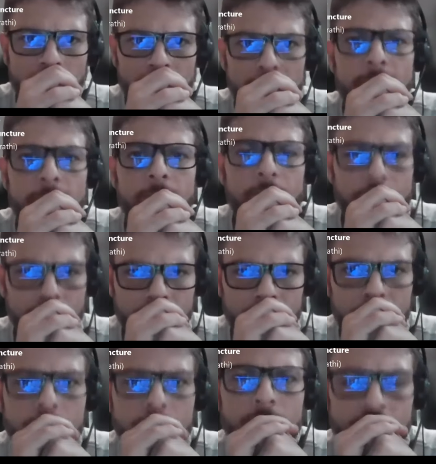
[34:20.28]
tired
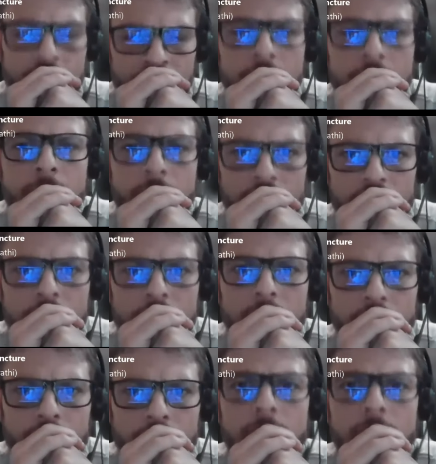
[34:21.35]
with the day's